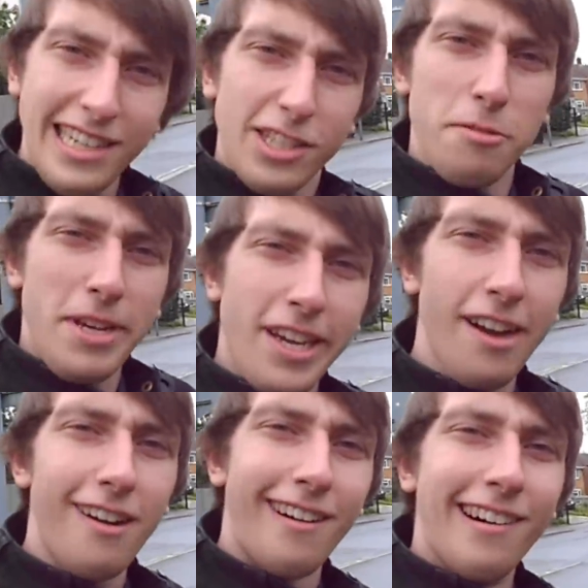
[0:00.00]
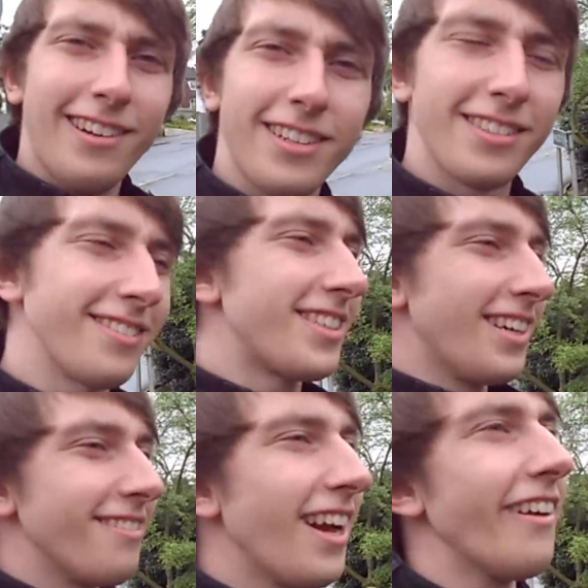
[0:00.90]
Jimmy Carr? So we
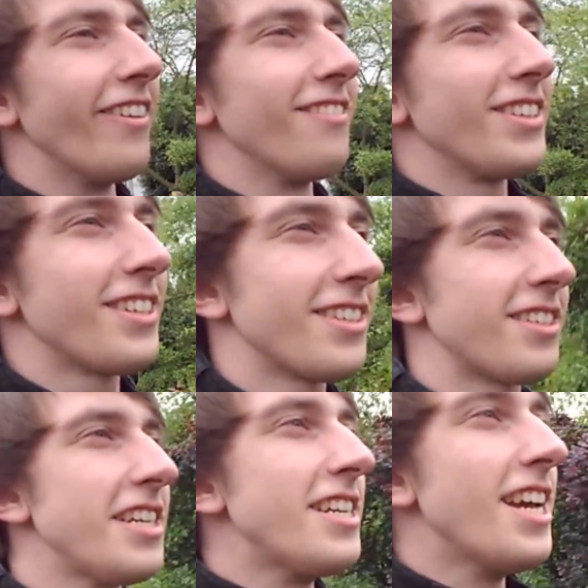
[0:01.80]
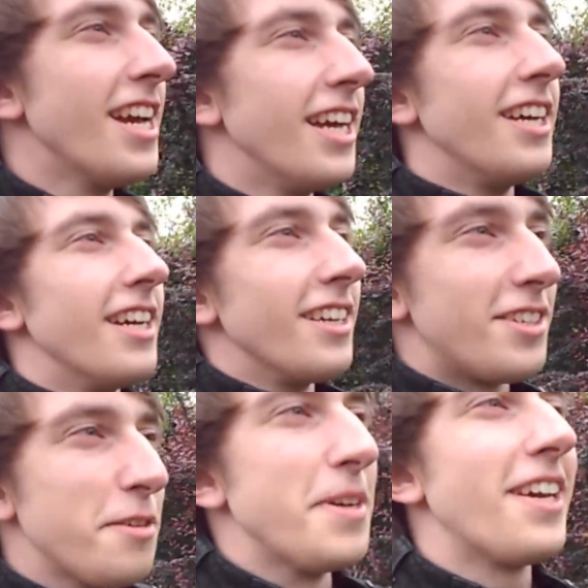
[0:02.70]
turn around, and we see
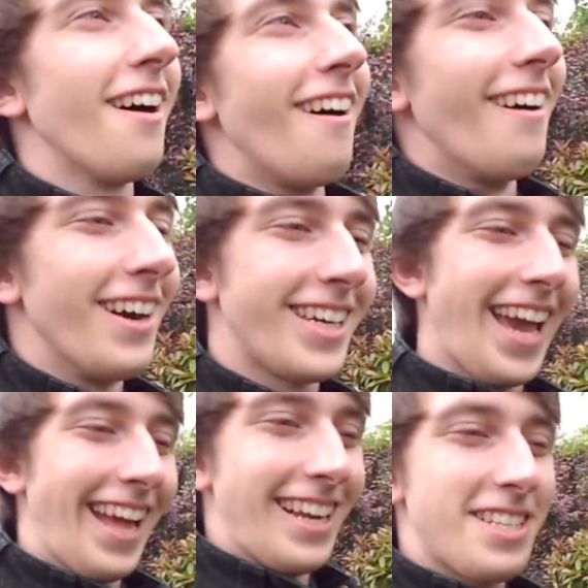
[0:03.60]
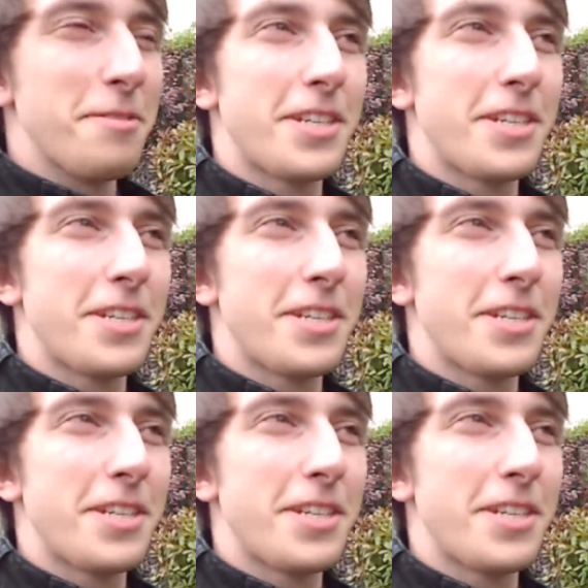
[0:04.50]
Jimmy Carr getting into